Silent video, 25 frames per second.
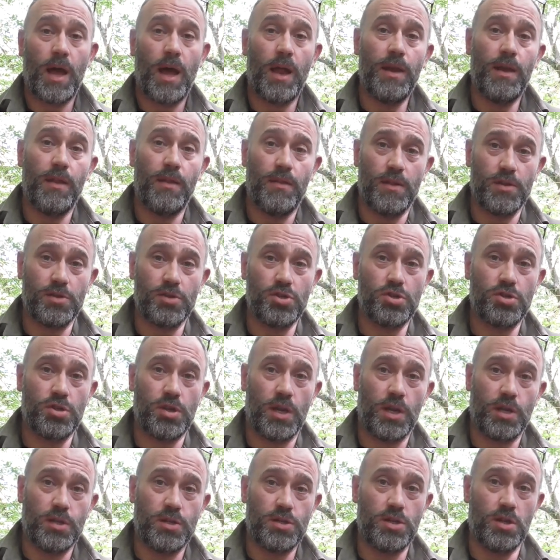Another
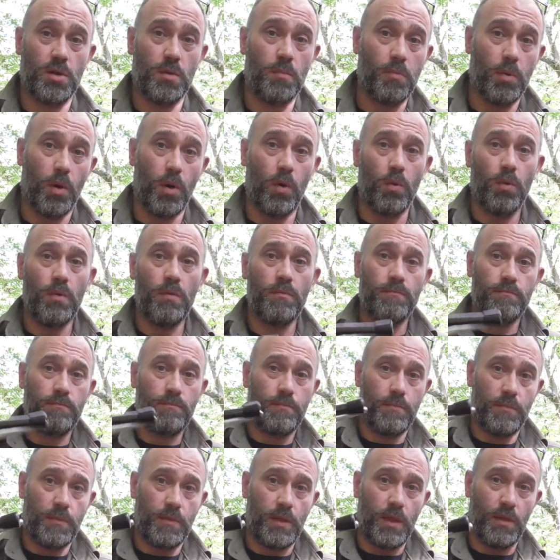string to your bow
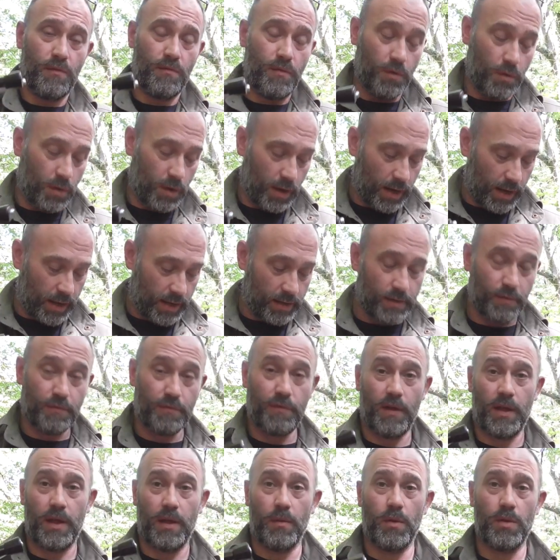if you can light a
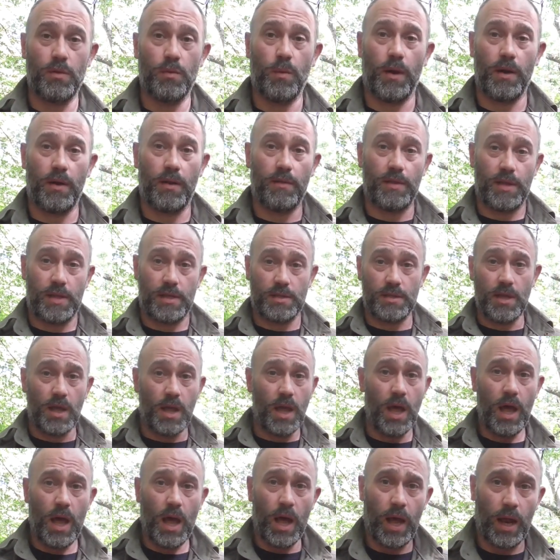fire with one of
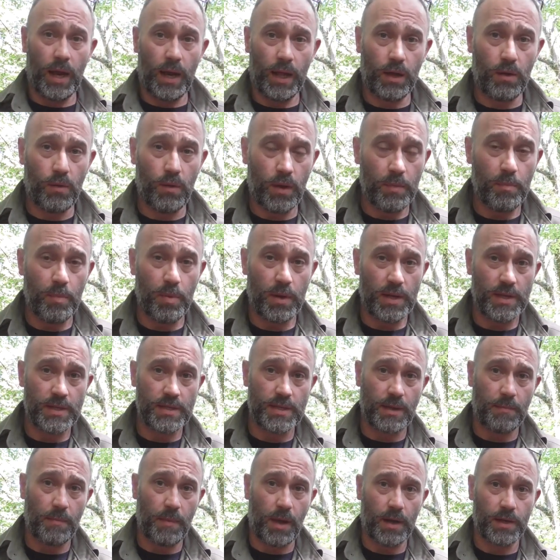these. And I'm quite
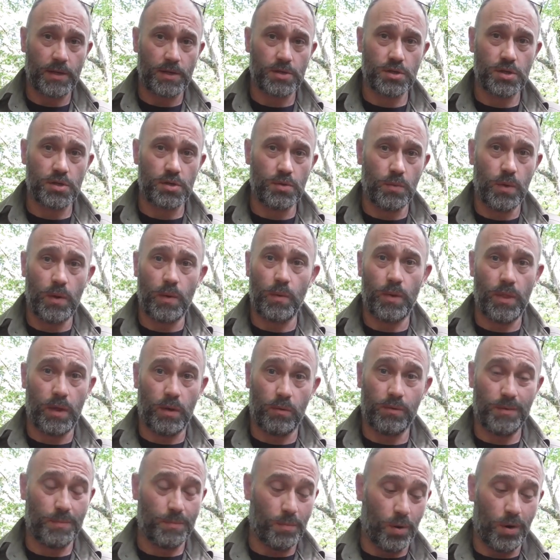pleased I managed to do it
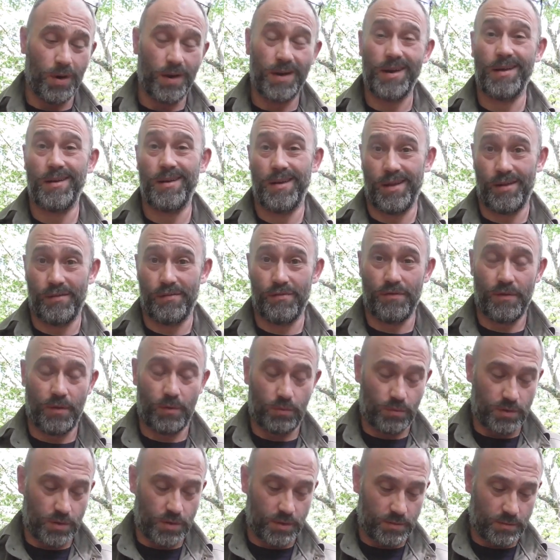without pulling a knife
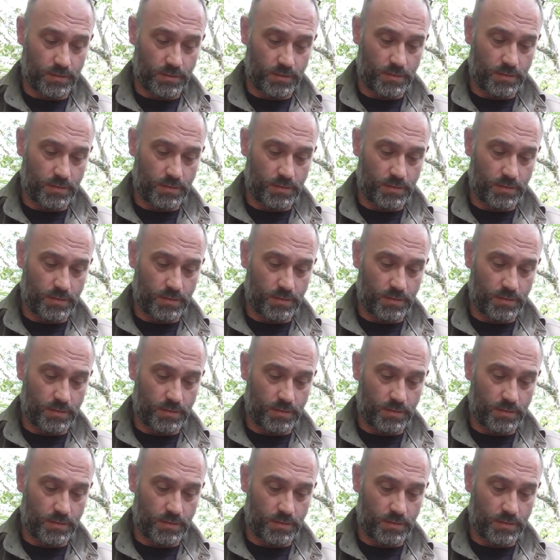out.